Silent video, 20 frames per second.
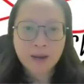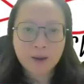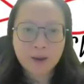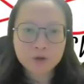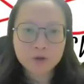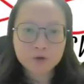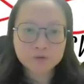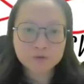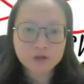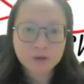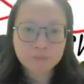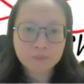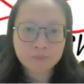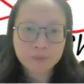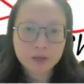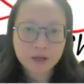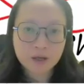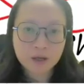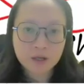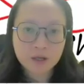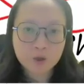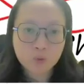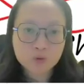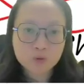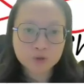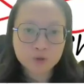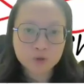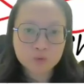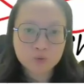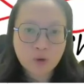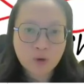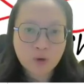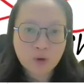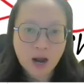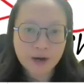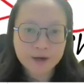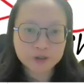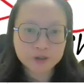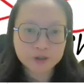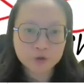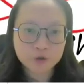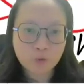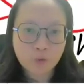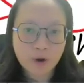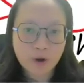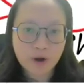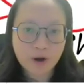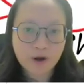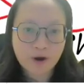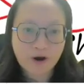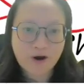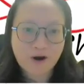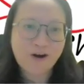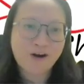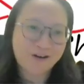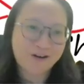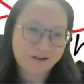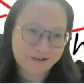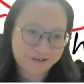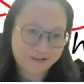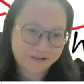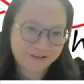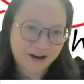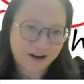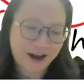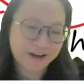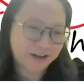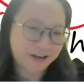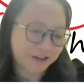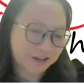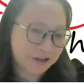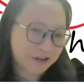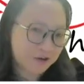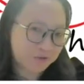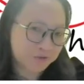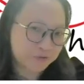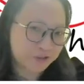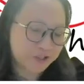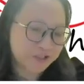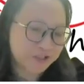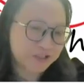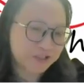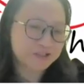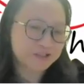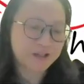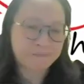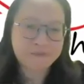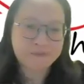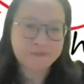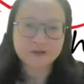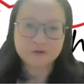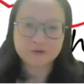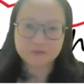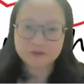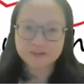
am using P equals to I square R. Identical resistors, that means the